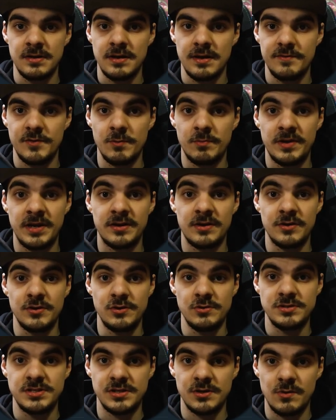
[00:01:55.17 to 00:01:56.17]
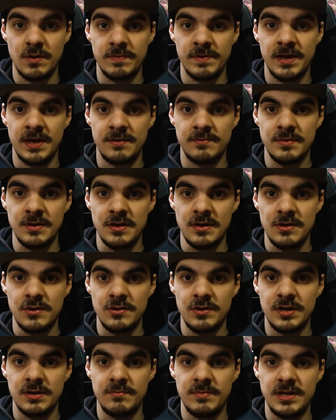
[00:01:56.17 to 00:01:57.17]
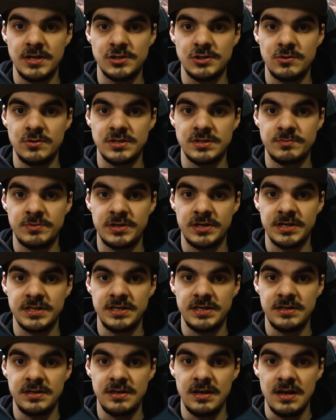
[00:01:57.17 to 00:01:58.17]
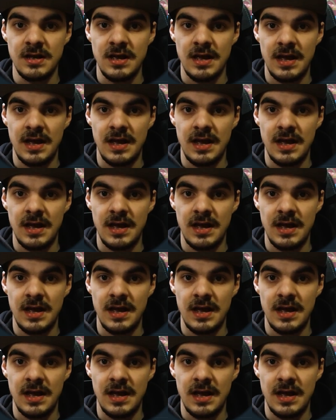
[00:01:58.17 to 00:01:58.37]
If you plan on using a webcam, you can make sure it's plugged in